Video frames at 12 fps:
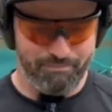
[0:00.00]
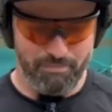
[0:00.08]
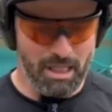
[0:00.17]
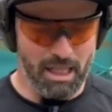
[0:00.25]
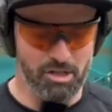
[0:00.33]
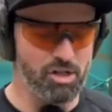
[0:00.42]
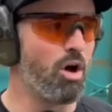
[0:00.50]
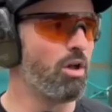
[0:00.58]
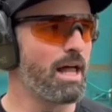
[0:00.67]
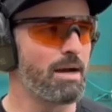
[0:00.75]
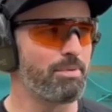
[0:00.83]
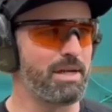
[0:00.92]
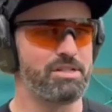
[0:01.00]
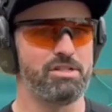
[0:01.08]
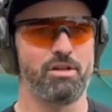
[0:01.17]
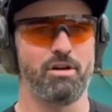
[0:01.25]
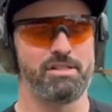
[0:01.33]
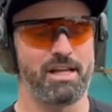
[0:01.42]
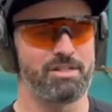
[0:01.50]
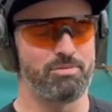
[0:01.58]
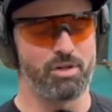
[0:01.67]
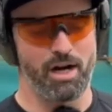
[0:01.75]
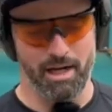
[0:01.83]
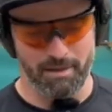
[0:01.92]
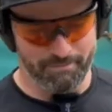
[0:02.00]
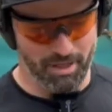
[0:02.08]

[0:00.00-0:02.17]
There's a whole lot of places you go to take some training.